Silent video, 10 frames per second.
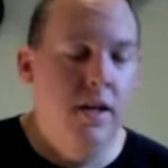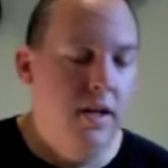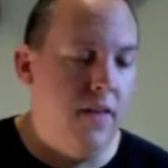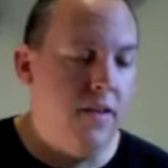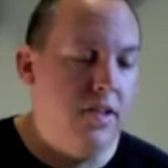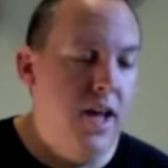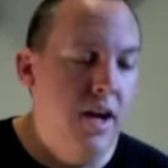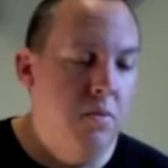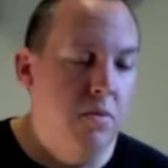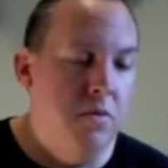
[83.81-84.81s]
Now the
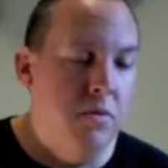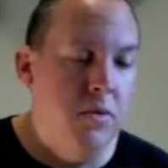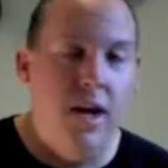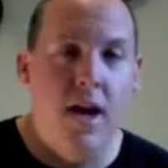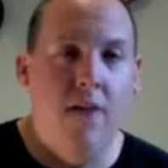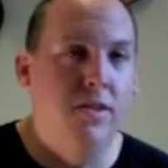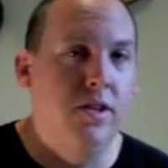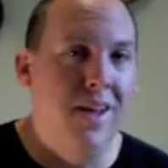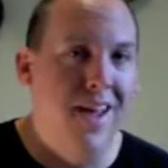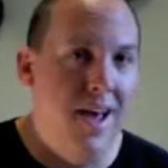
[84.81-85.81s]
second movement we have is
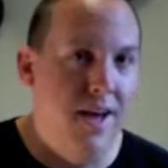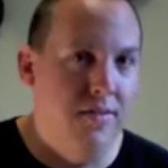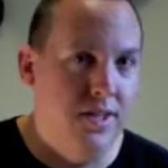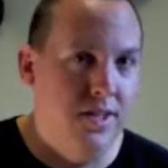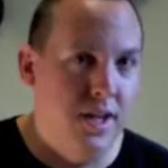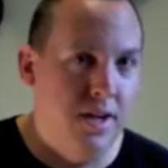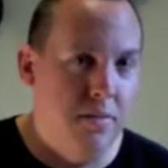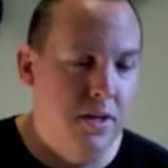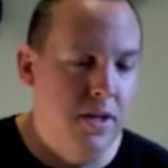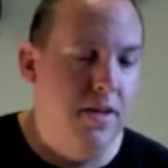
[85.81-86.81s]
called a half step.
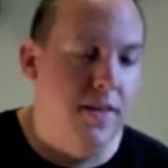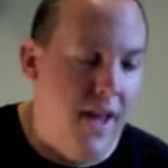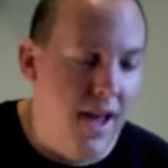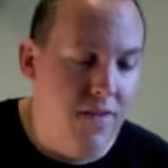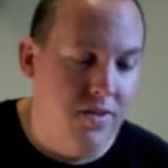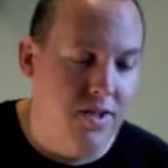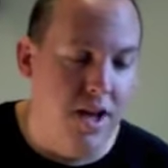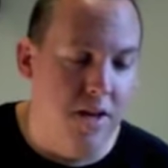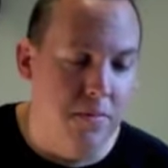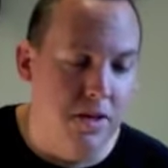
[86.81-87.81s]
The half
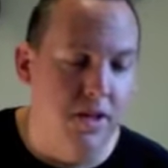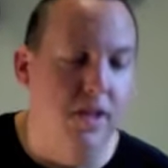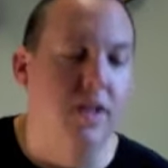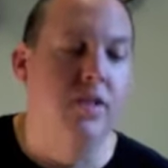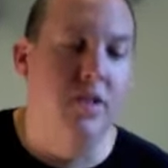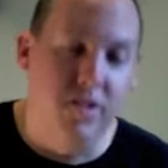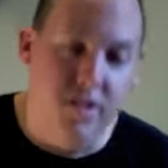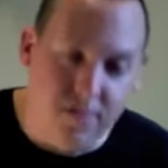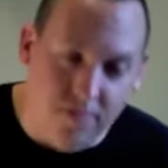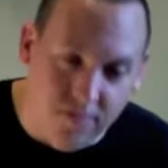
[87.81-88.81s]
step is just
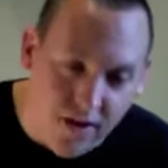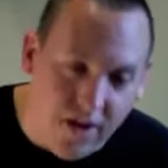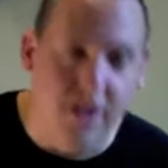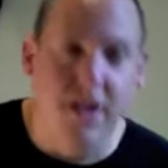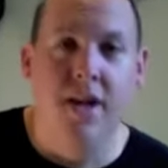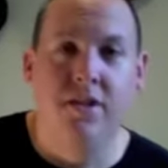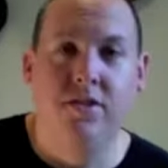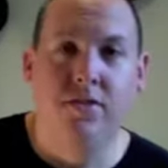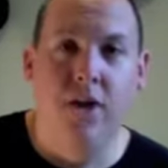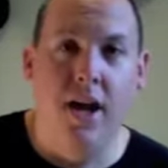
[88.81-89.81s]
the very next
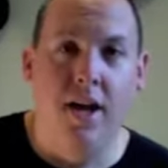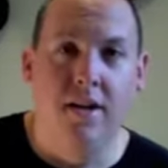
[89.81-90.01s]
fret,